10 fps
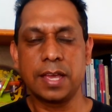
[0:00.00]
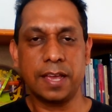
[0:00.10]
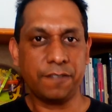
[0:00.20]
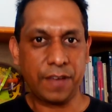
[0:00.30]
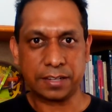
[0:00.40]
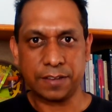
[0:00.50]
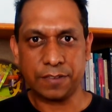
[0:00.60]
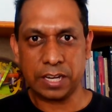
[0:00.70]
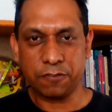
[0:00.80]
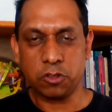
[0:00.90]
In fact,
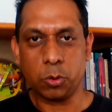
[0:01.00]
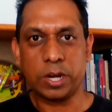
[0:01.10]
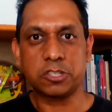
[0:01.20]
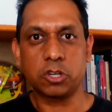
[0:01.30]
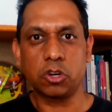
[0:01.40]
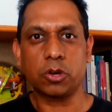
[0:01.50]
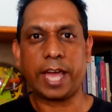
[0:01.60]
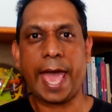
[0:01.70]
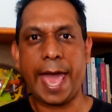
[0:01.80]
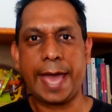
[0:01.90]
even if you were to look
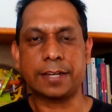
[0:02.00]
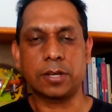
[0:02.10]
at